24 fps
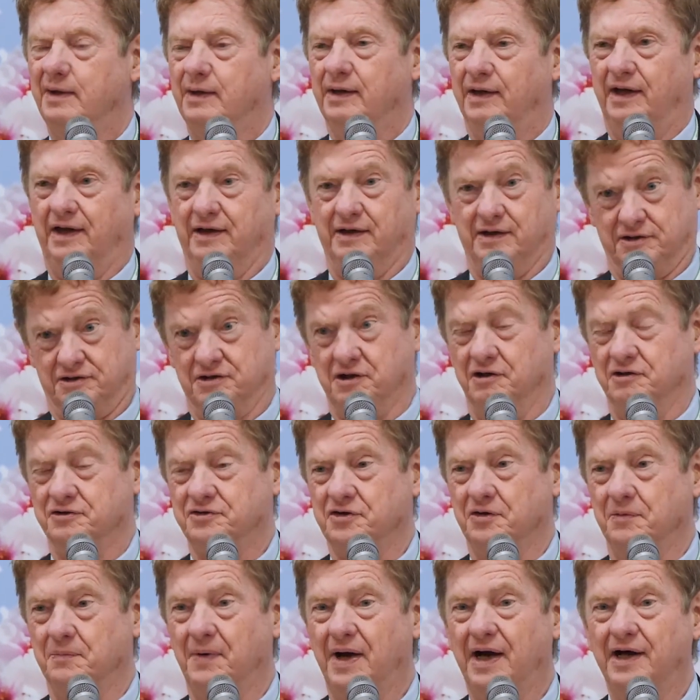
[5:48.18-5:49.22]
And it's
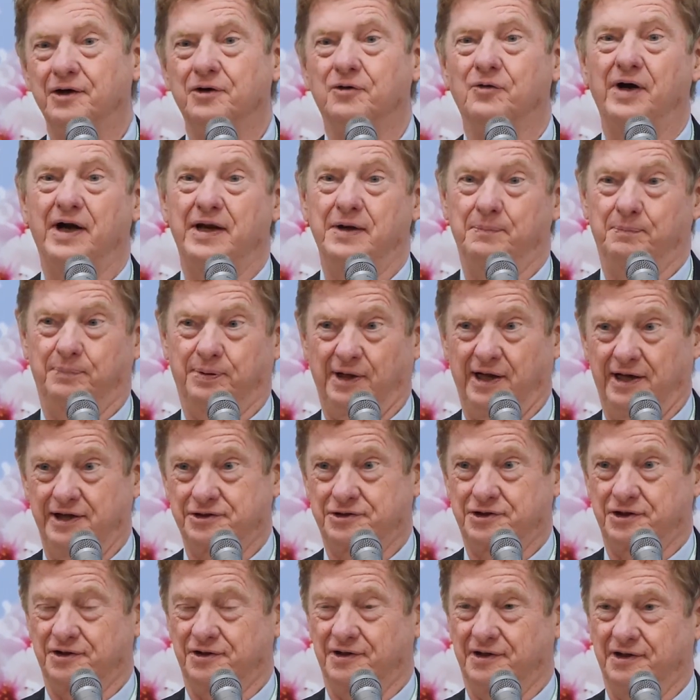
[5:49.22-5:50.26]
also my great
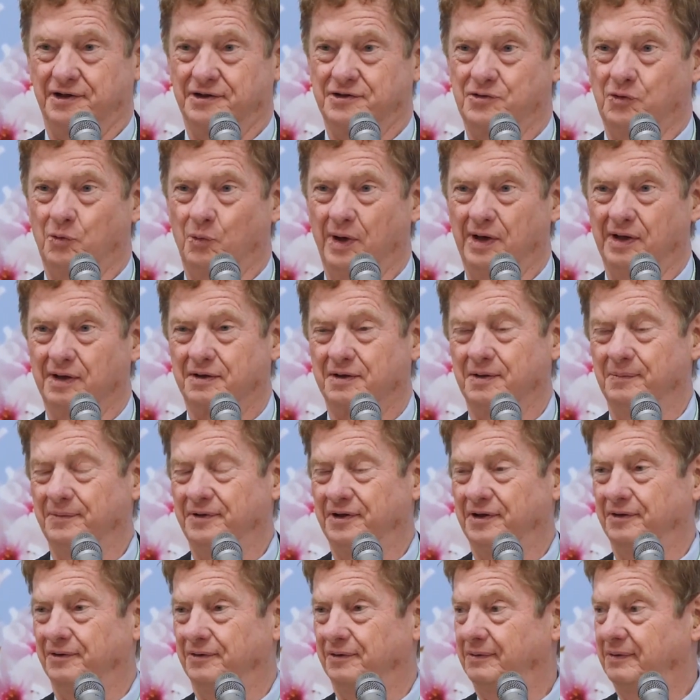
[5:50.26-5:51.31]
pleasure to welcome
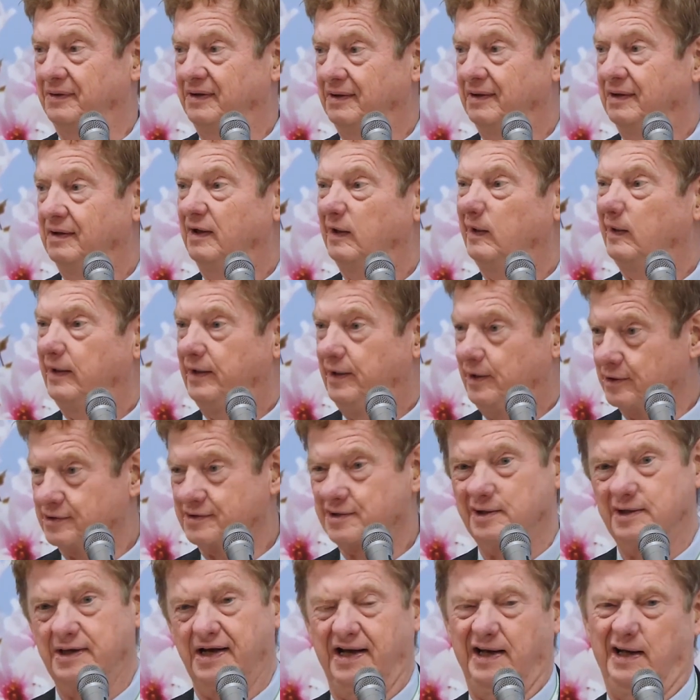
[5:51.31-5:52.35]
you here
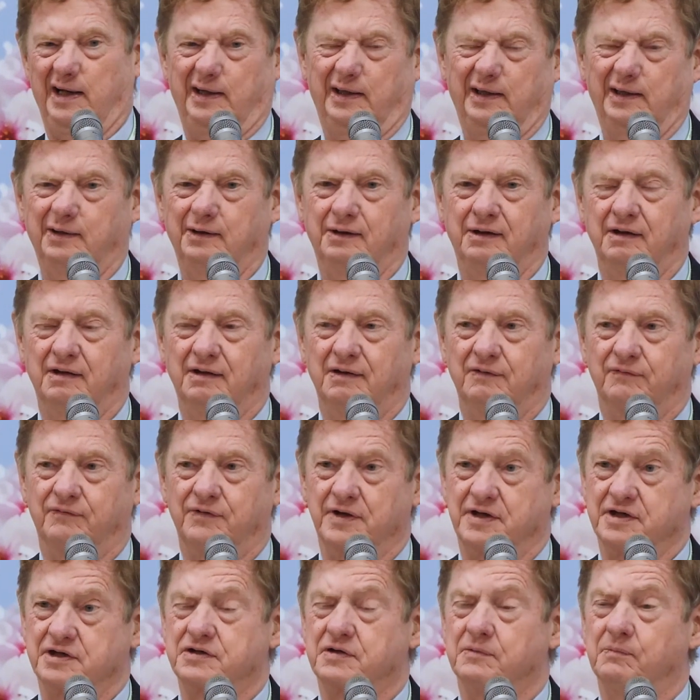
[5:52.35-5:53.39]
today for
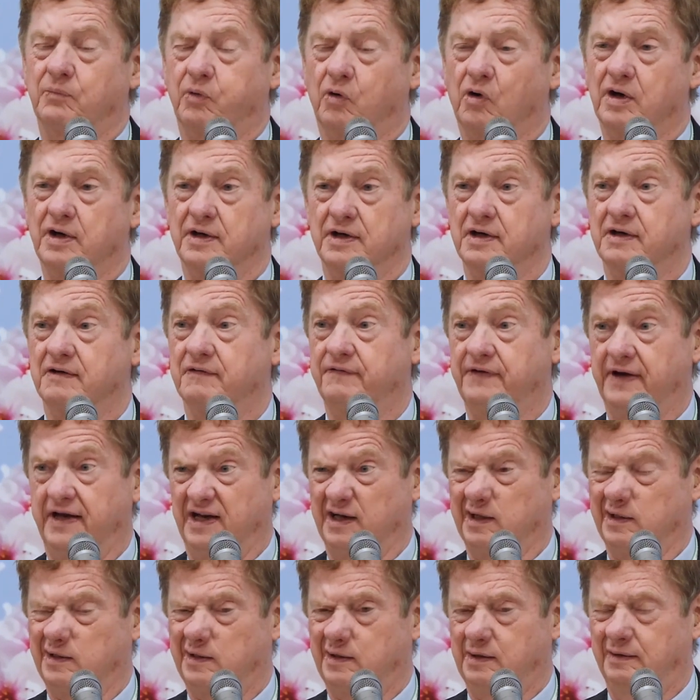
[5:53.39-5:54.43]
this important
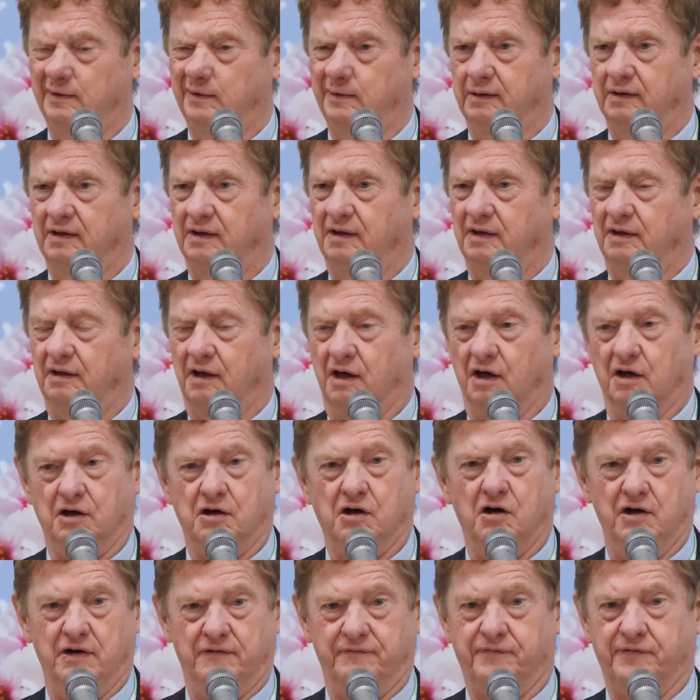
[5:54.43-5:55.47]
event, our
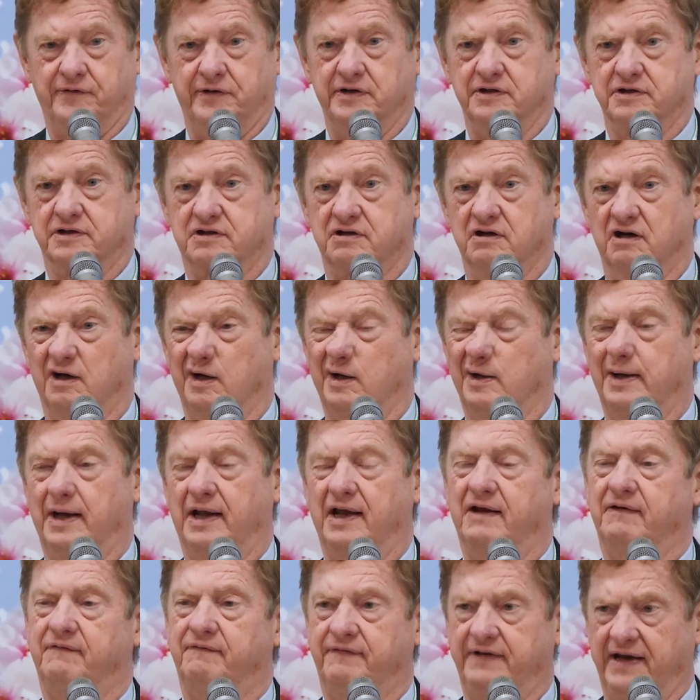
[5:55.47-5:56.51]
conference on
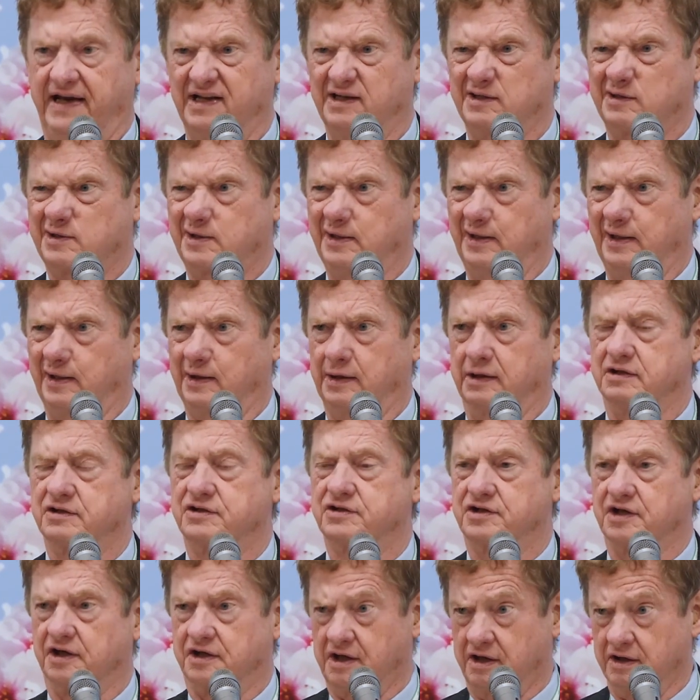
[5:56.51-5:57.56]
advancing
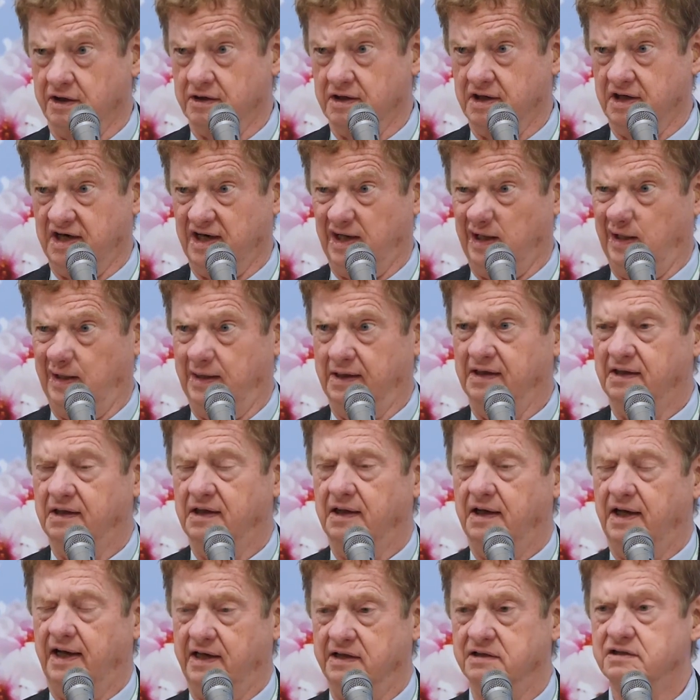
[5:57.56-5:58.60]
security
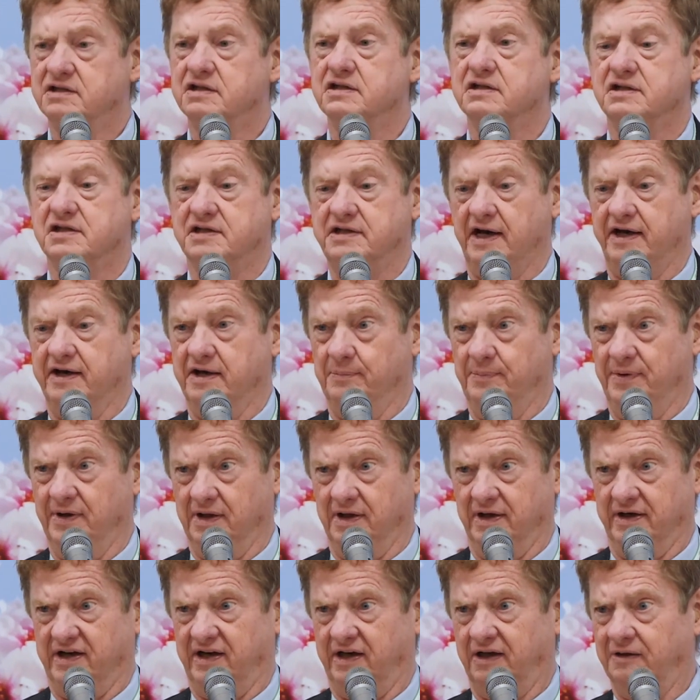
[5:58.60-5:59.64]
and
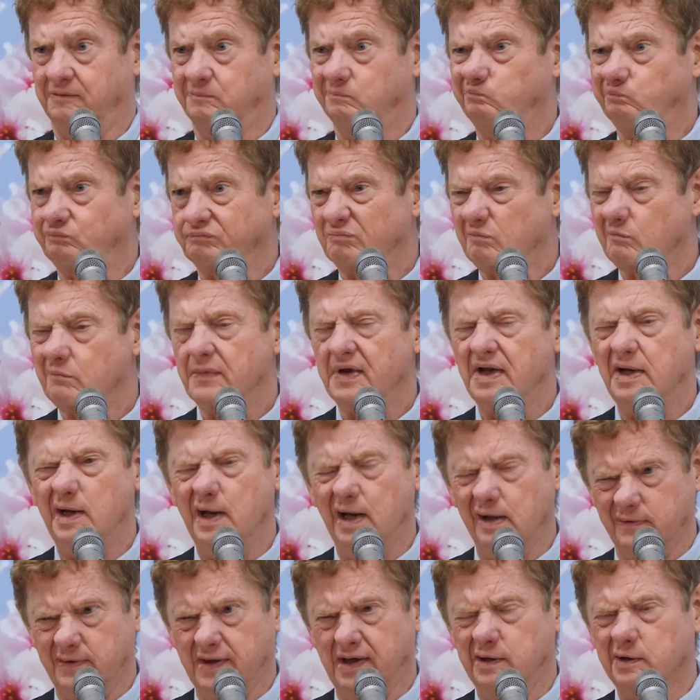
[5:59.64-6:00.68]
sustainability
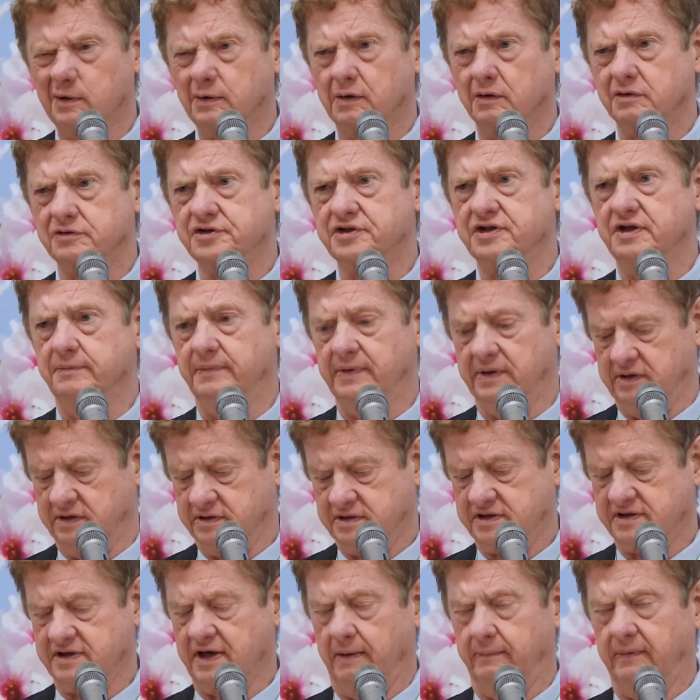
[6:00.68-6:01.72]
at the Hiroshima
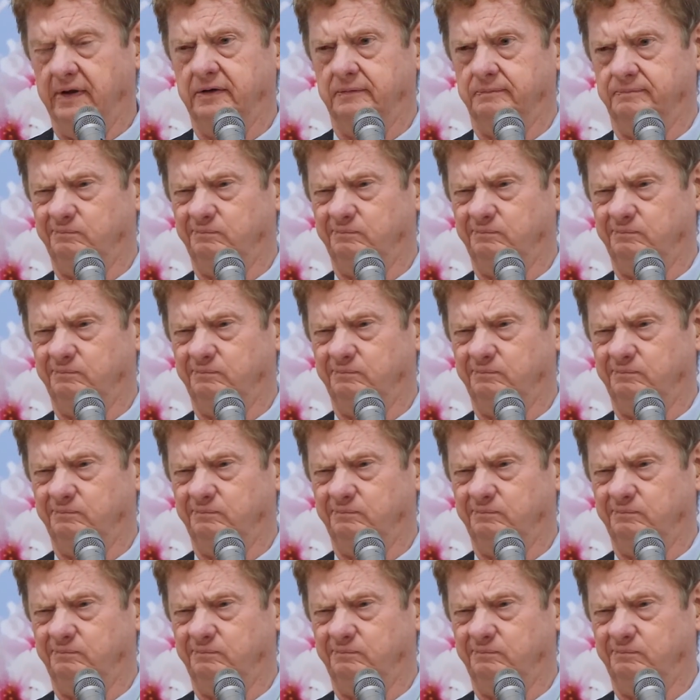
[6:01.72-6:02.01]
Summit.